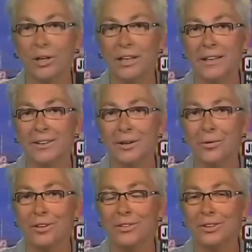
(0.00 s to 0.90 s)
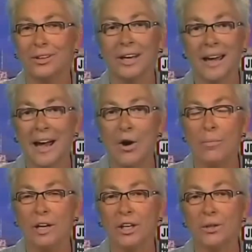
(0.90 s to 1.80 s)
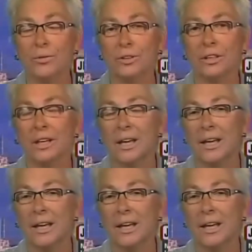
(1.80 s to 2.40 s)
I need to know this and how am I going to use it?